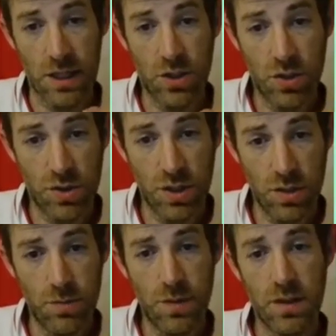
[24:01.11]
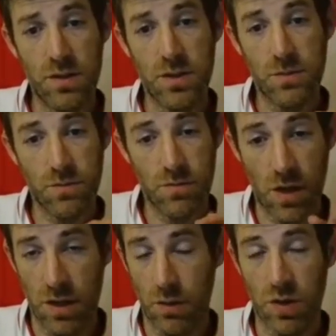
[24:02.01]
He should do, because
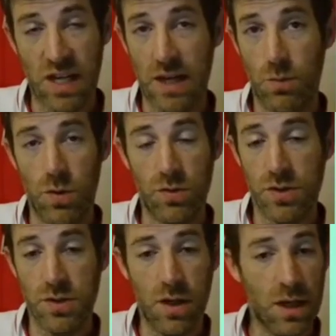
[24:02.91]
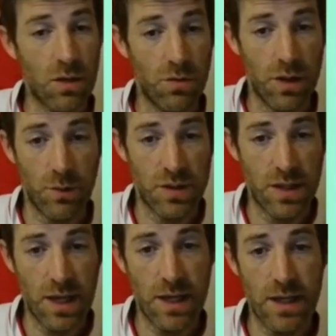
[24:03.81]
I know what Callum Wilson's like. Although he's
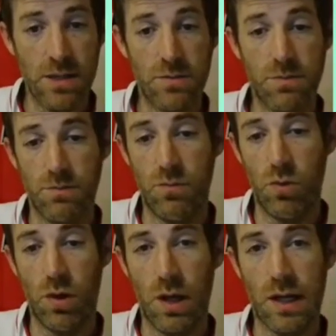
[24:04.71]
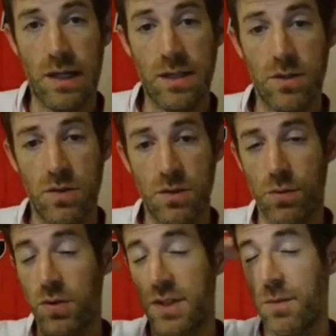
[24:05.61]
there, he's more likely to
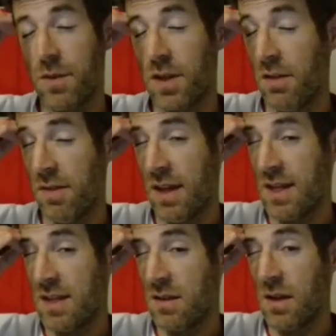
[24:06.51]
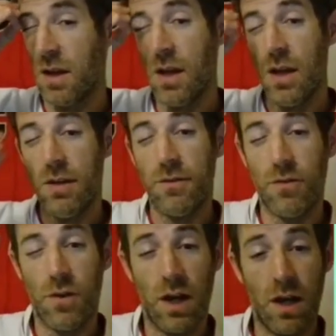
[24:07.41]
support him. I don't think he's
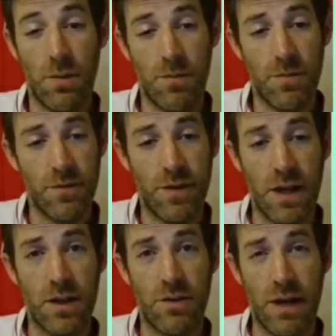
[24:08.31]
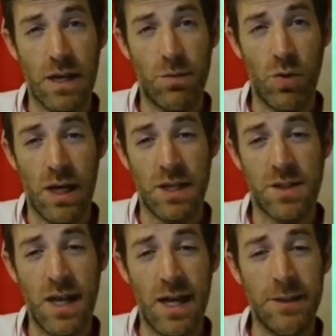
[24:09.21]
fit and available as
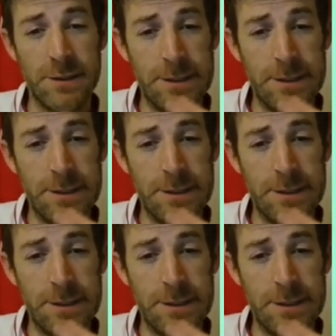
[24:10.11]
yet.